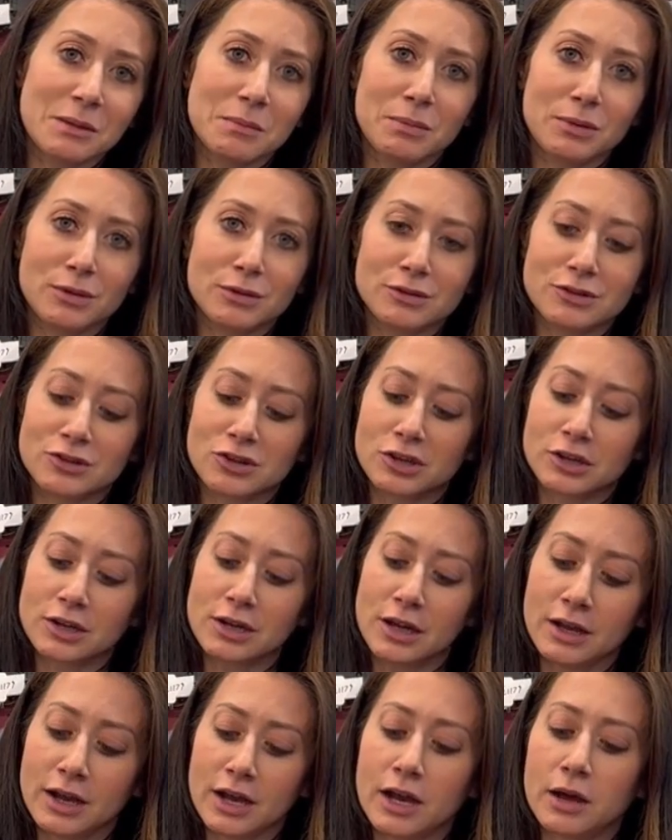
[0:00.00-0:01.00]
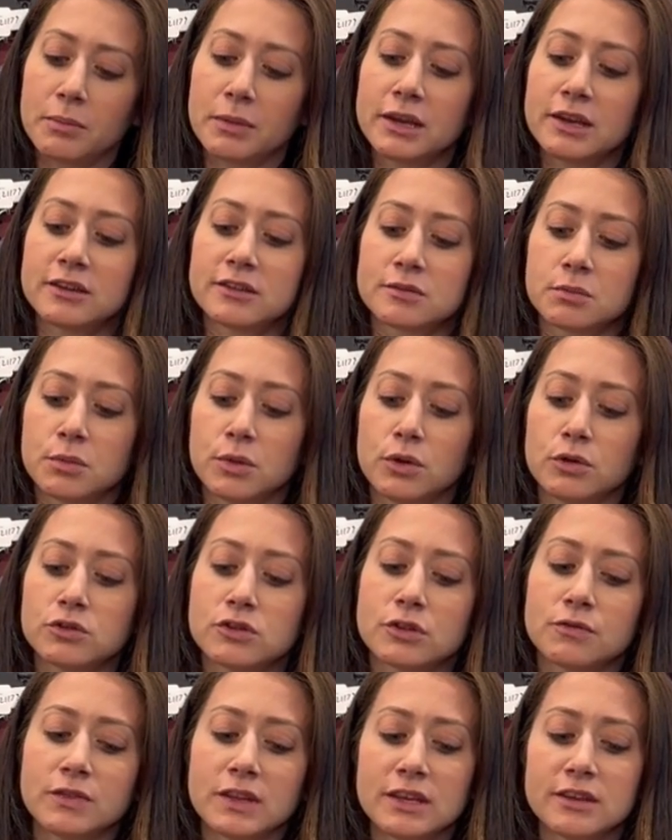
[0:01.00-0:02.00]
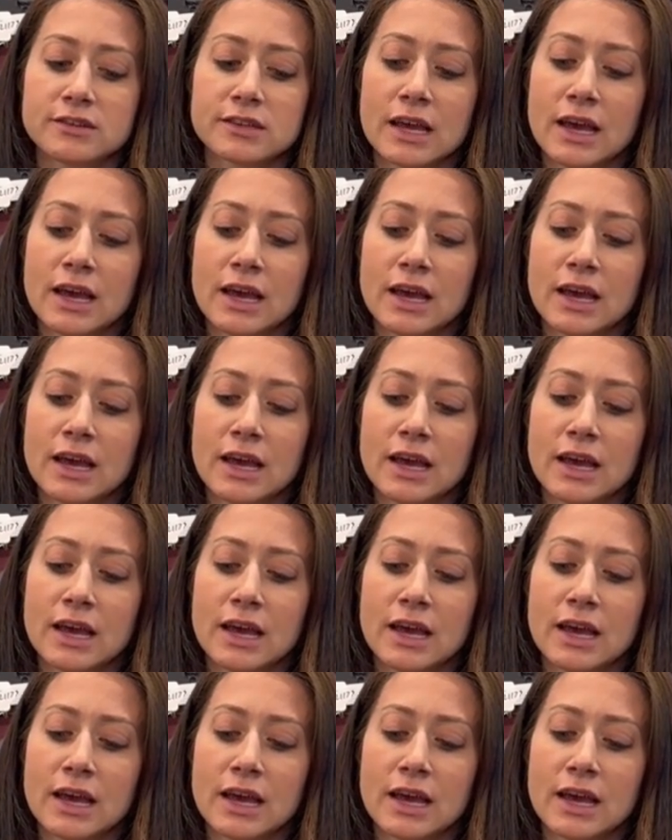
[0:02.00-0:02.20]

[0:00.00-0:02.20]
booster because most of these